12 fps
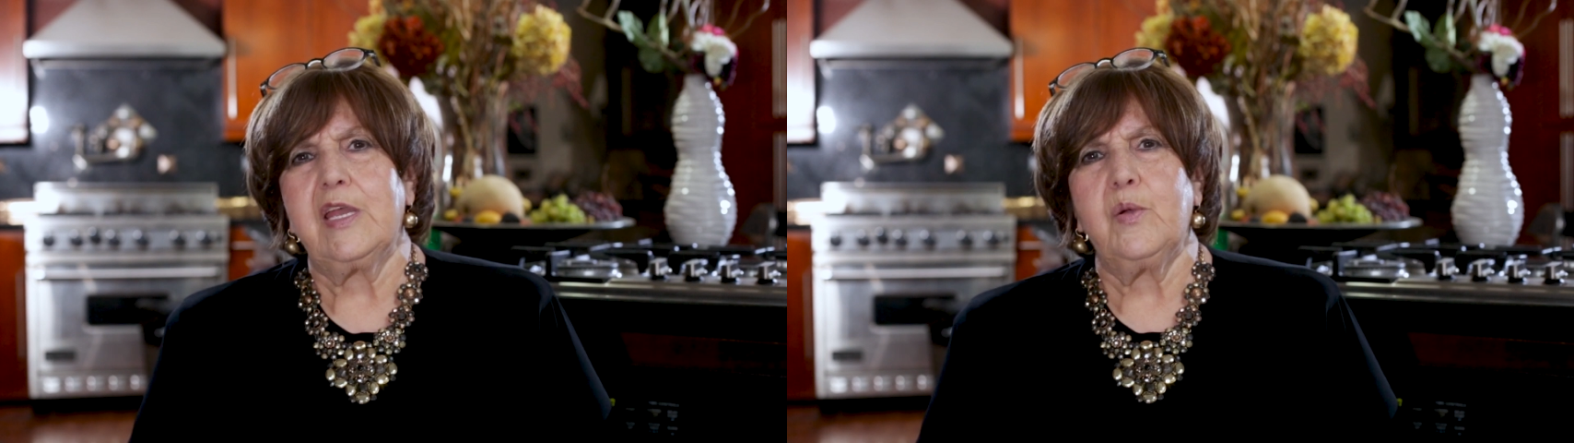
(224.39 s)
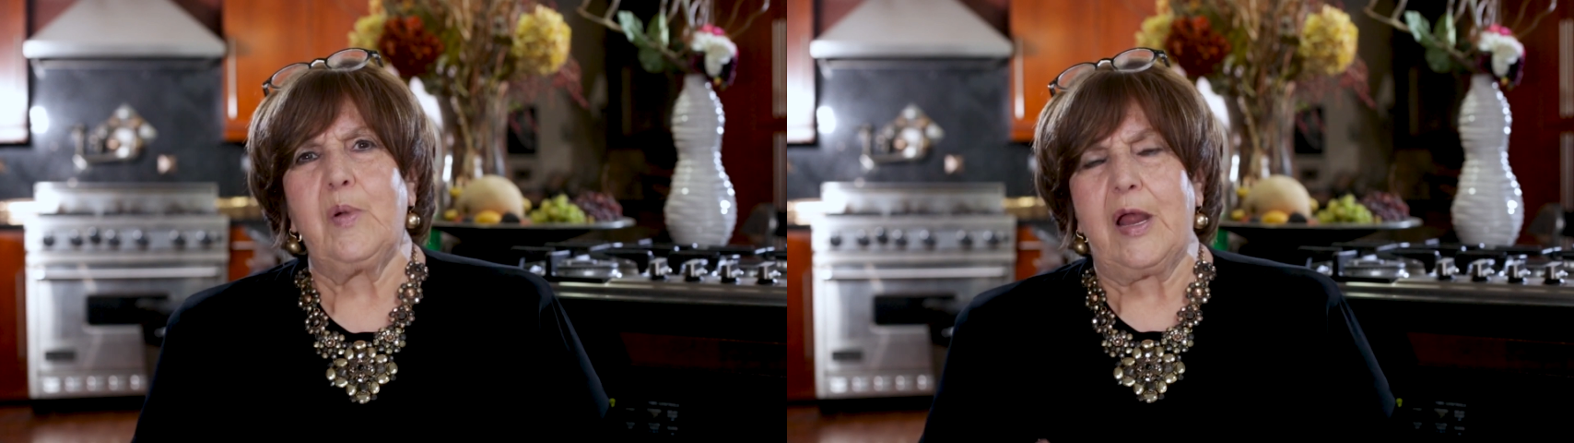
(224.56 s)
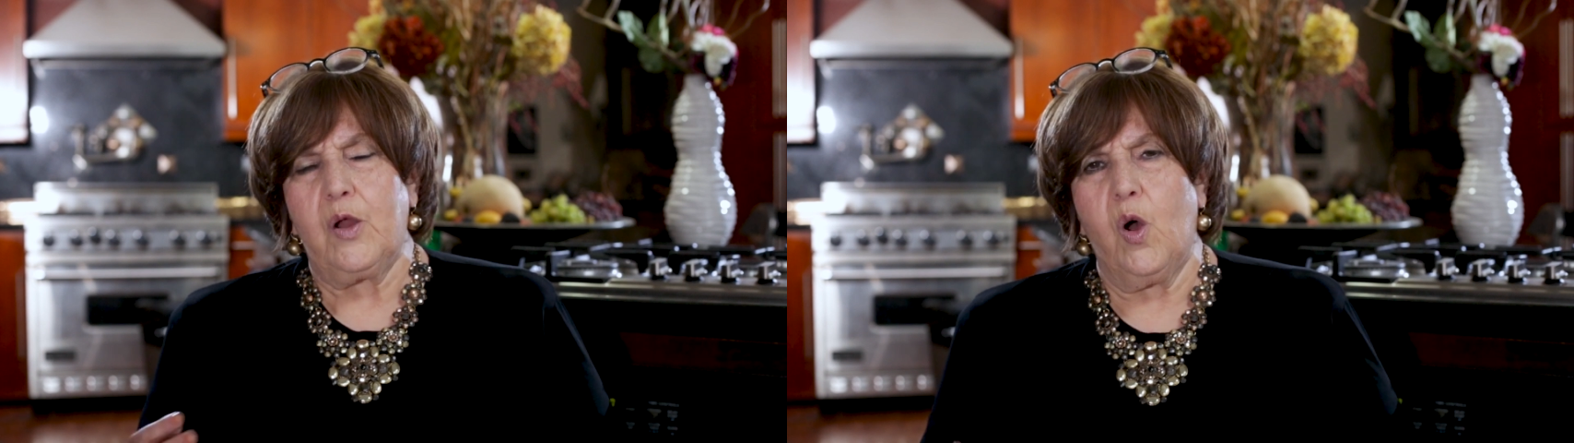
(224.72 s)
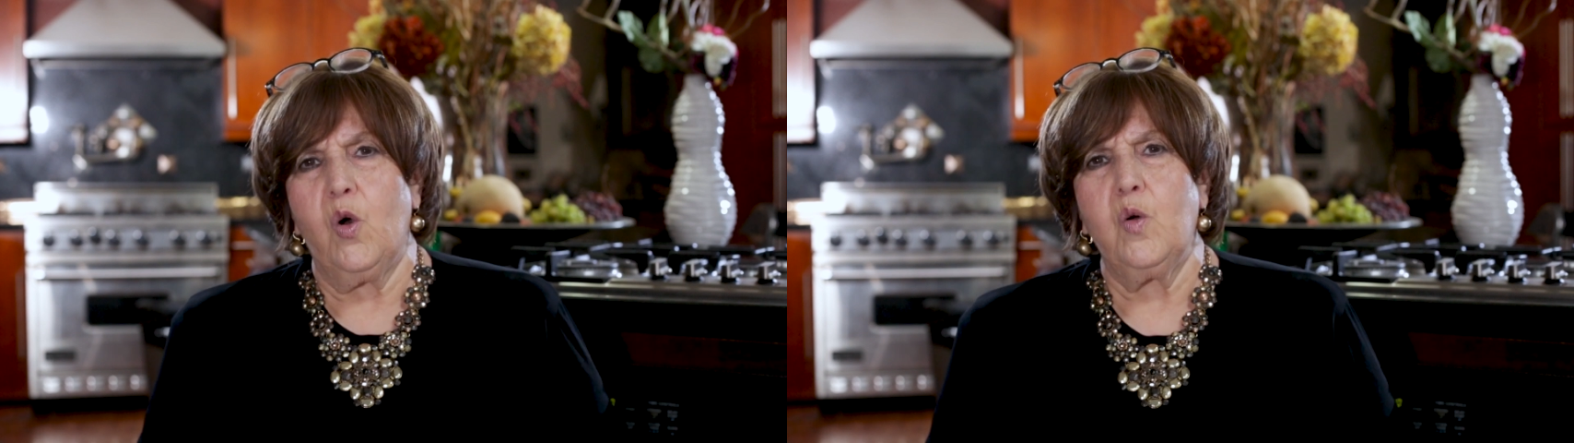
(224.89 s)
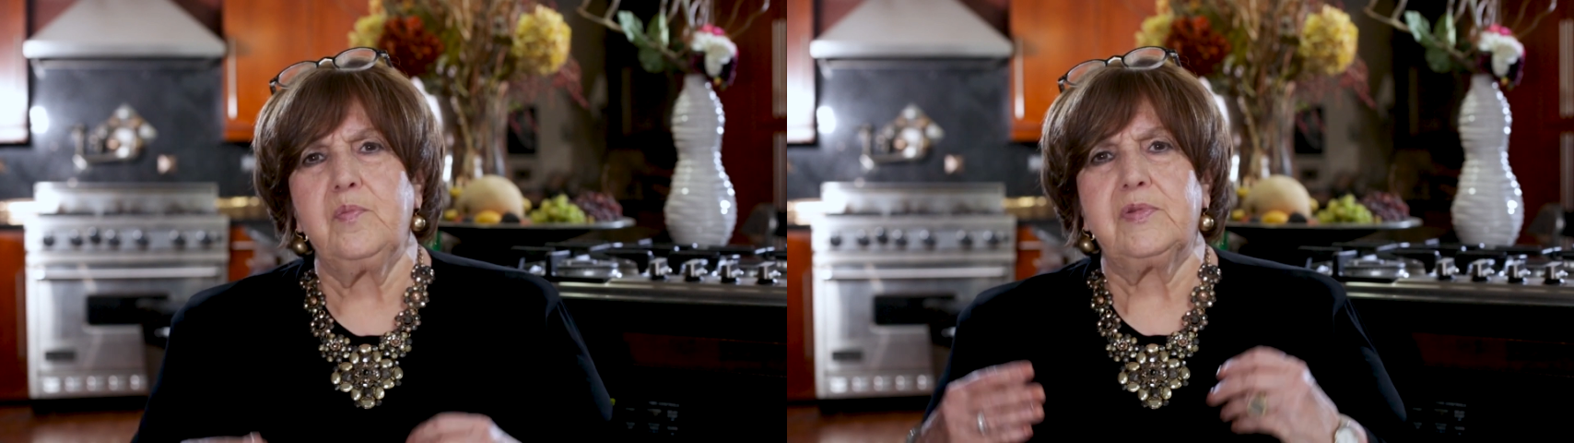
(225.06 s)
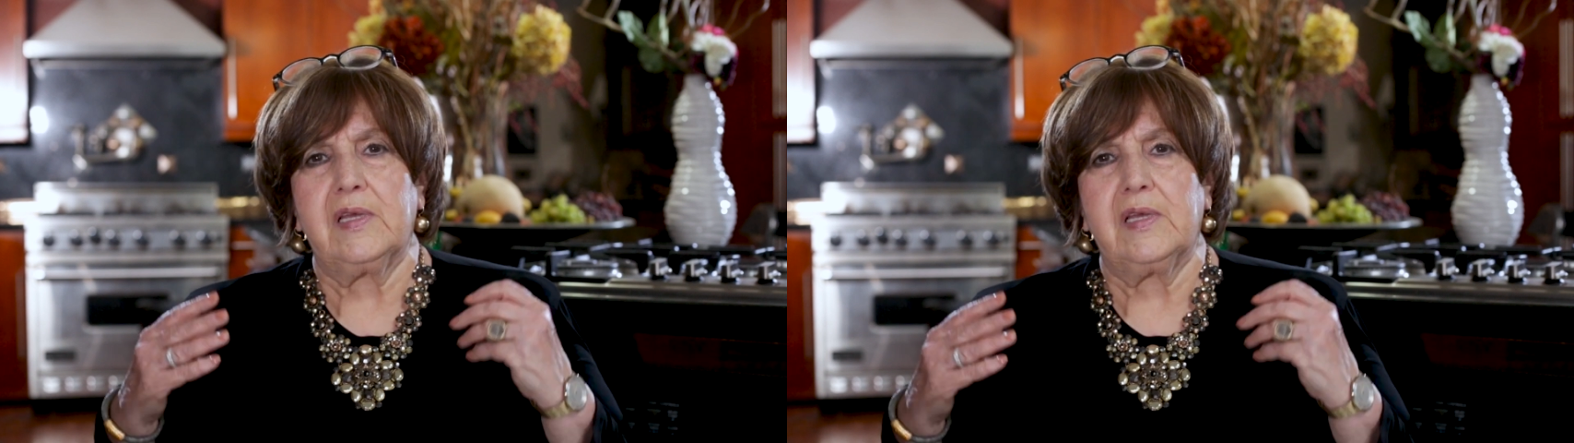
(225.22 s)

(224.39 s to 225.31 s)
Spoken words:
he went home